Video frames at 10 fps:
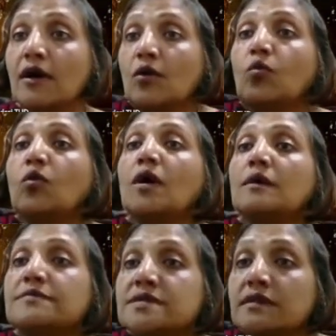
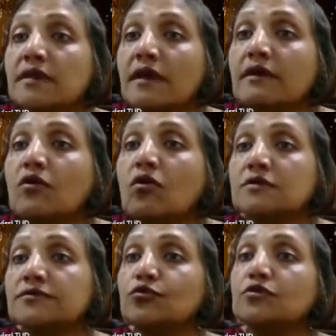worms in their dog's
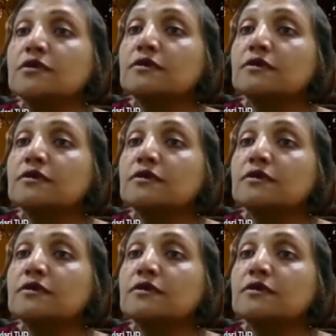food